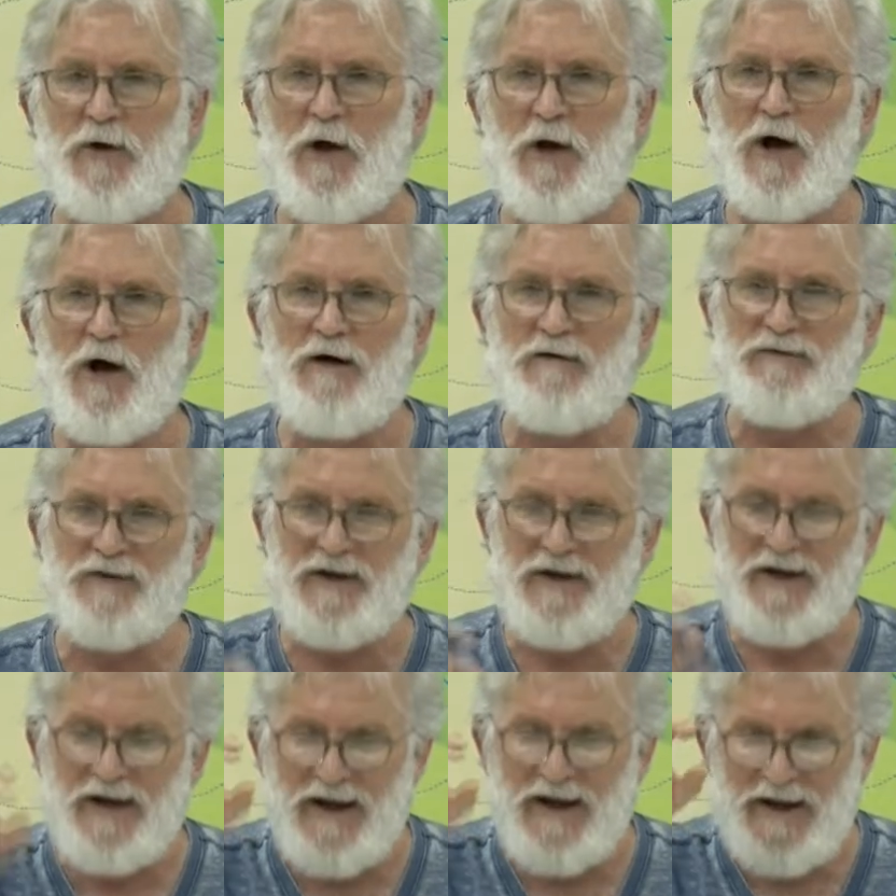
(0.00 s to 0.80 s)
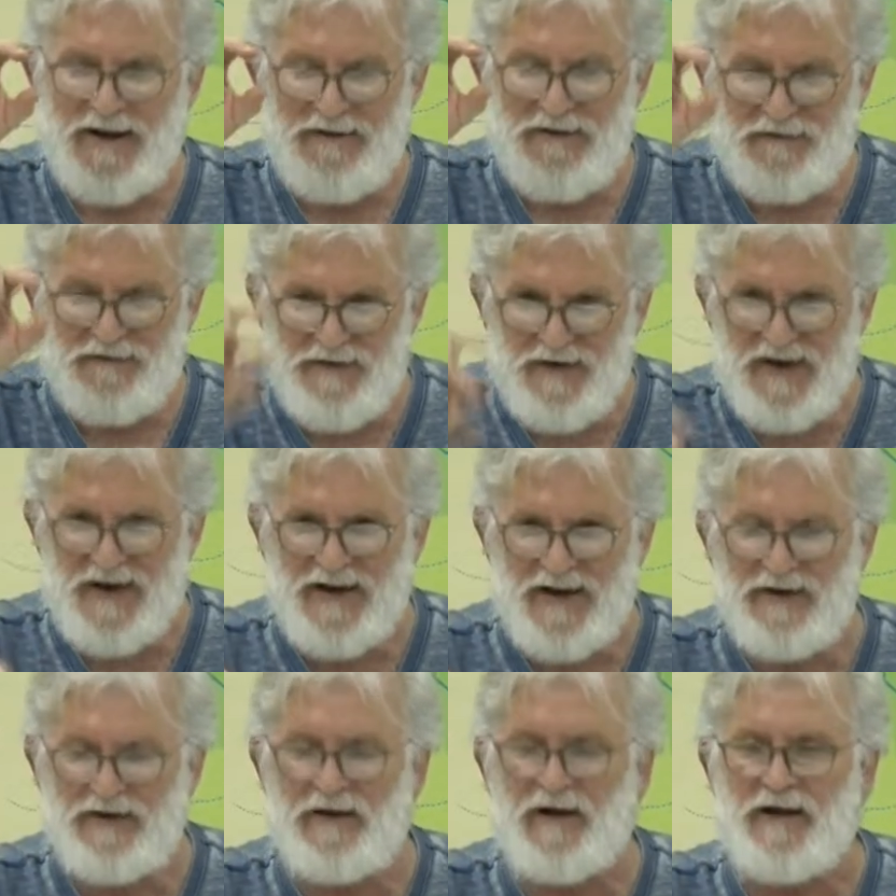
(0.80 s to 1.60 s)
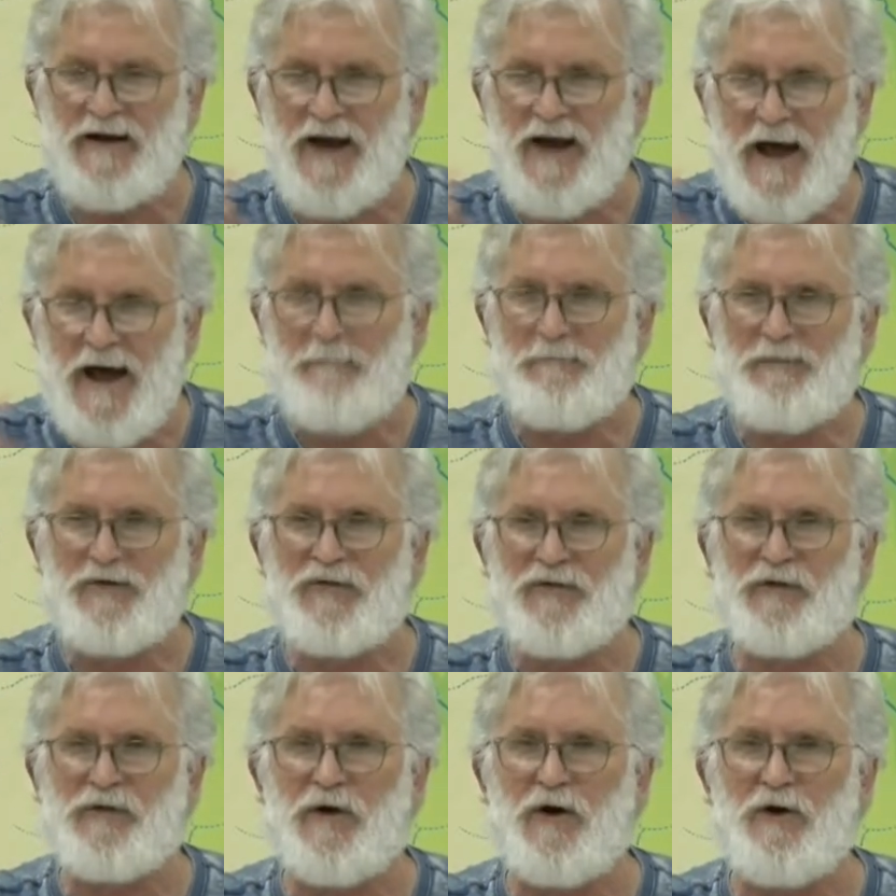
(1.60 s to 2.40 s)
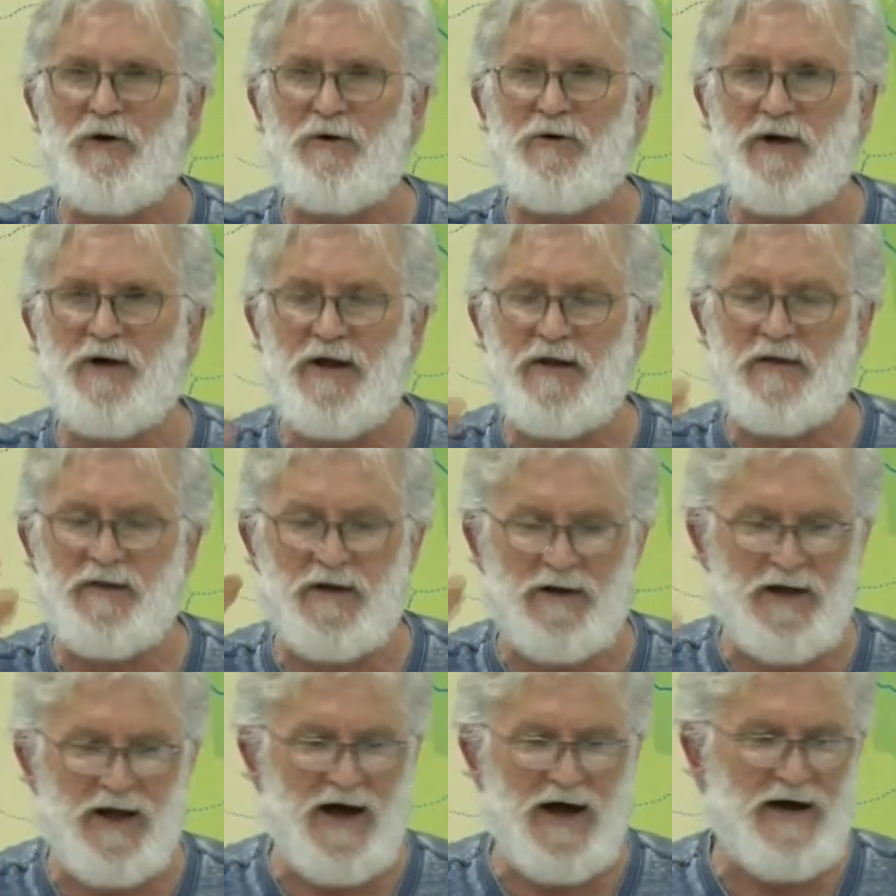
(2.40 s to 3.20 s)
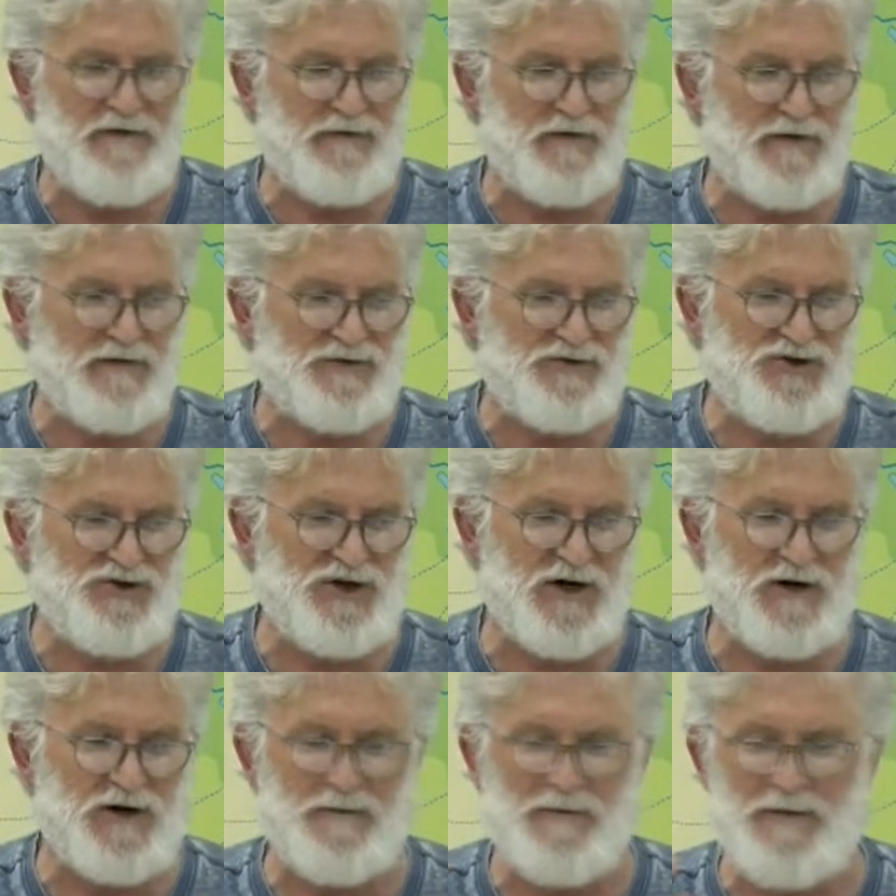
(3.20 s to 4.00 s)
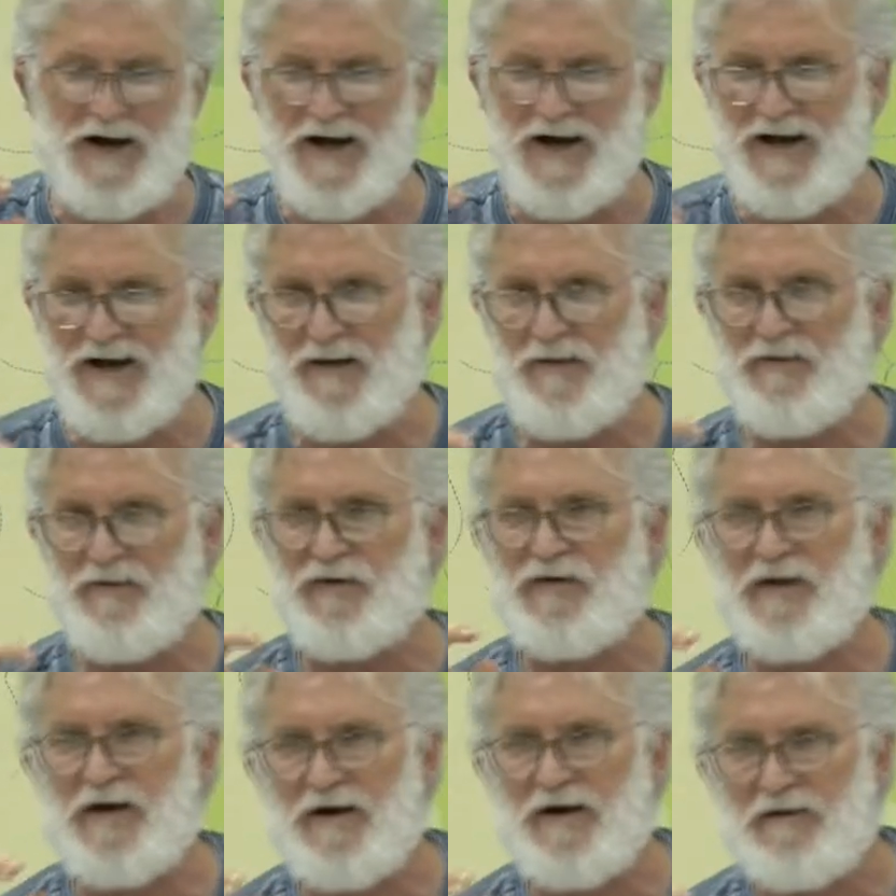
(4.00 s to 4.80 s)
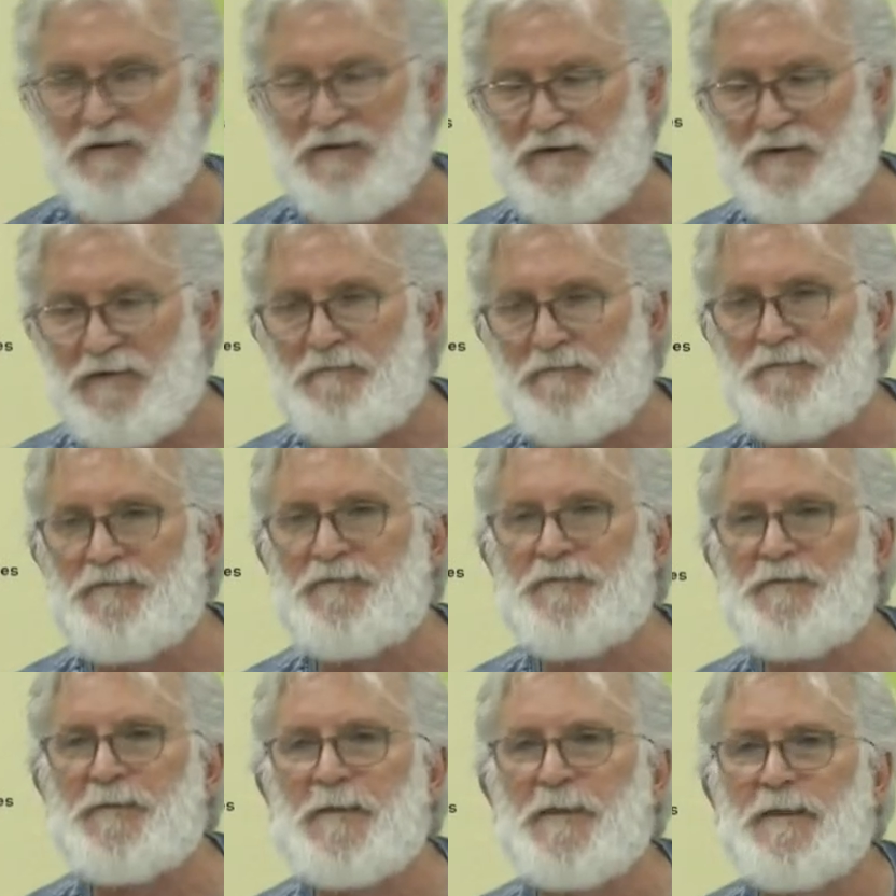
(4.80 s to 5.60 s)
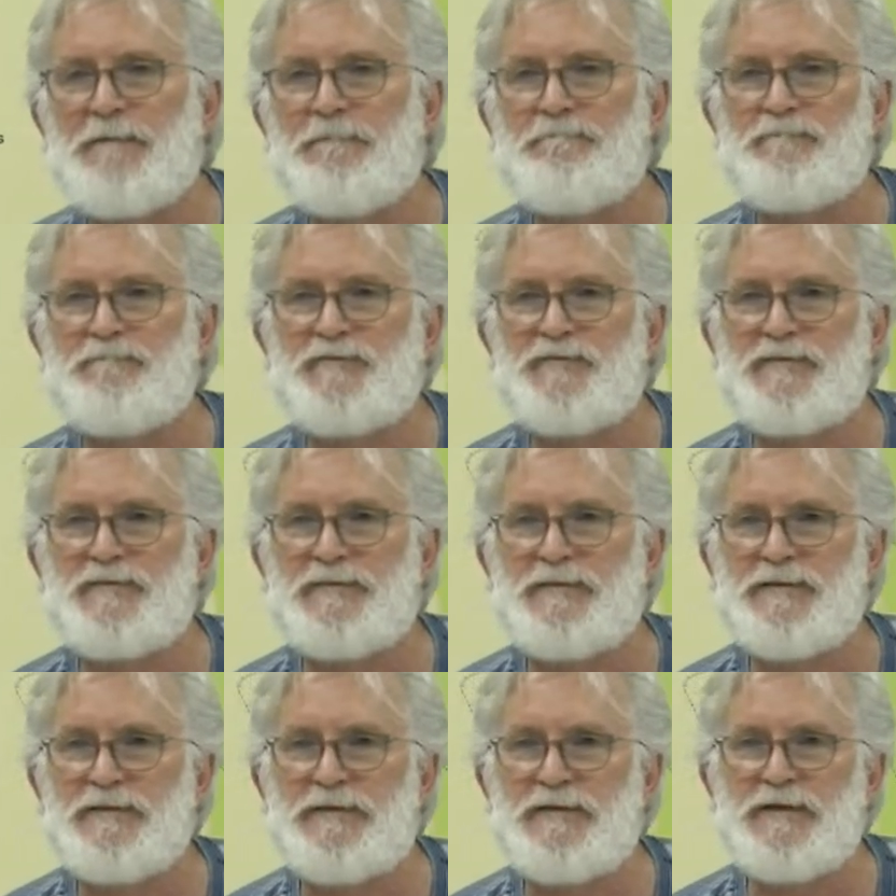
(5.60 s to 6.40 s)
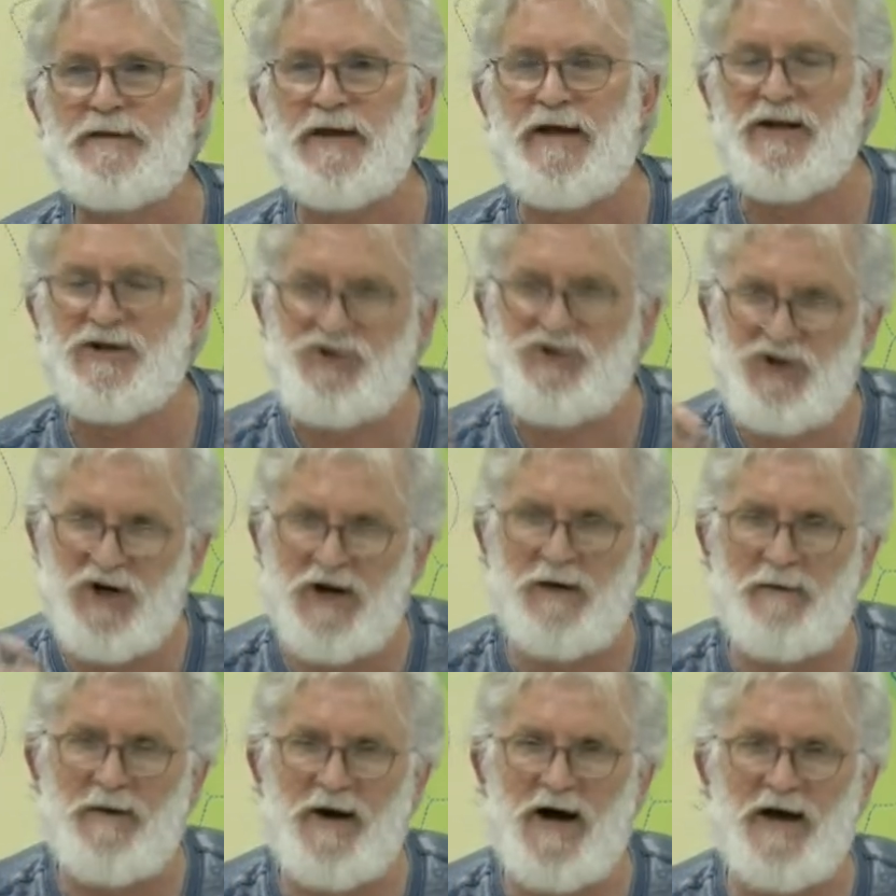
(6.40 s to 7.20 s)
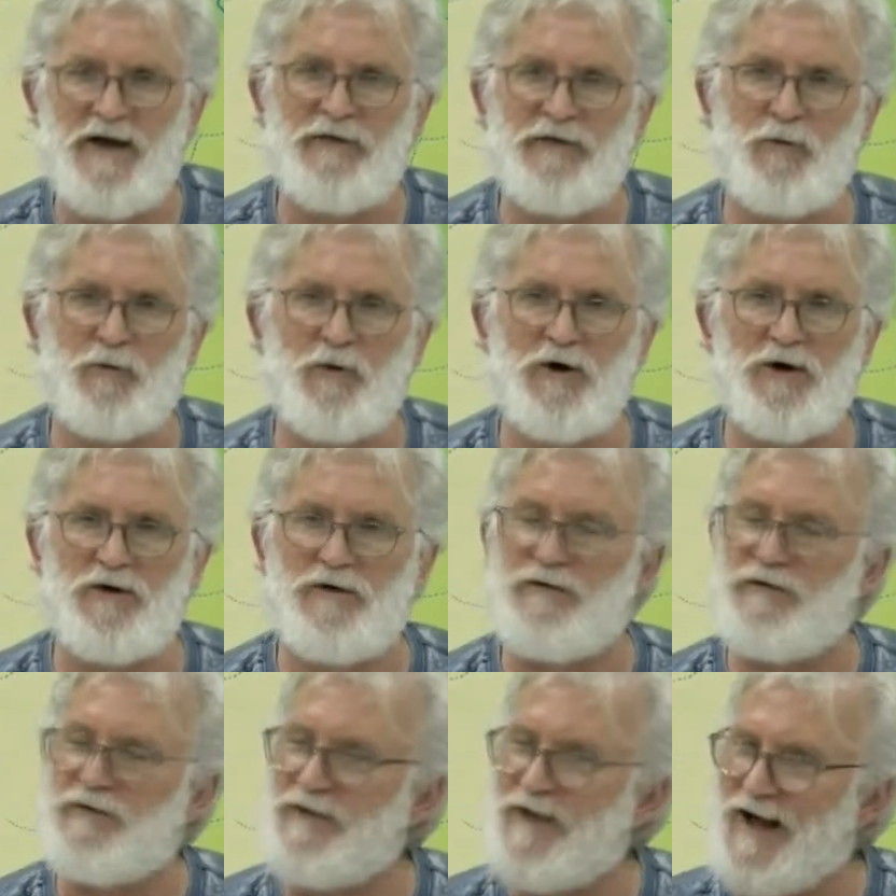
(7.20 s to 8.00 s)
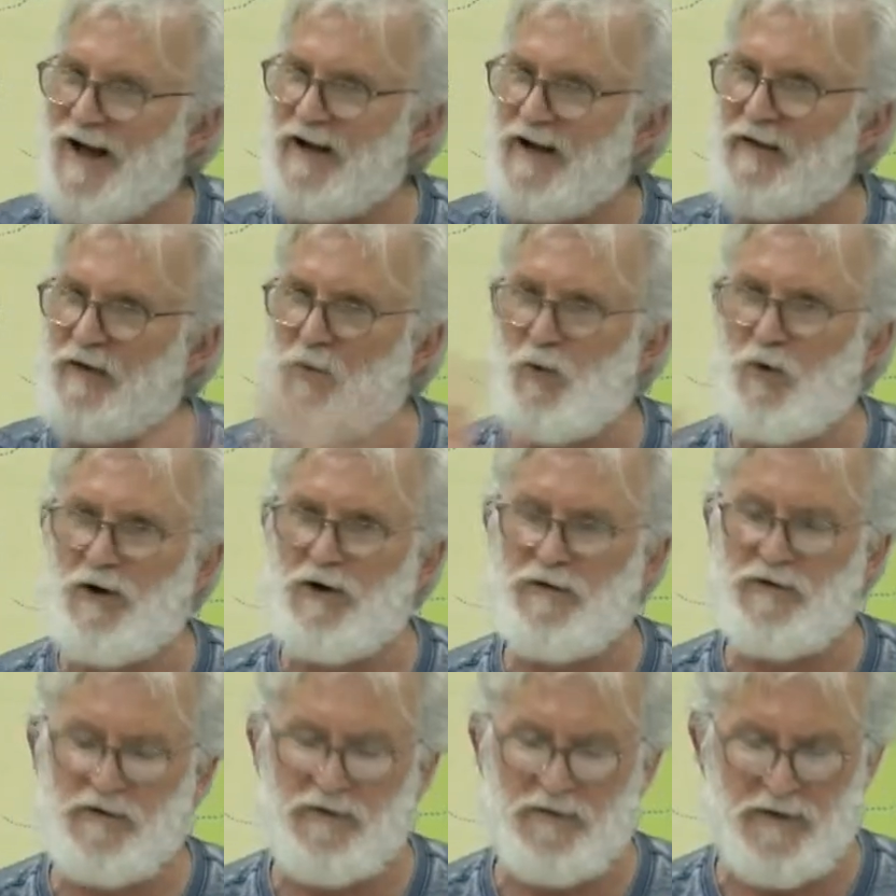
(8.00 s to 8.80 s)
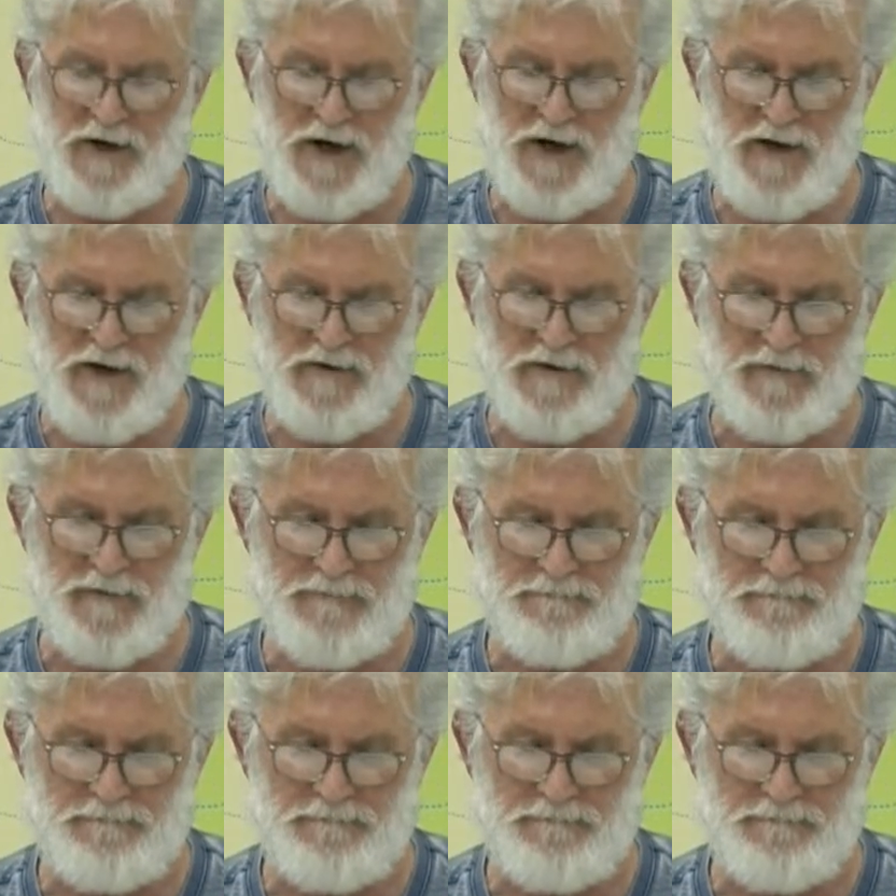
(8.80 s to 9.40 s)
of an event, an episode in the life of Jeremiah himself. In Jeremiah's words, not in the words of another.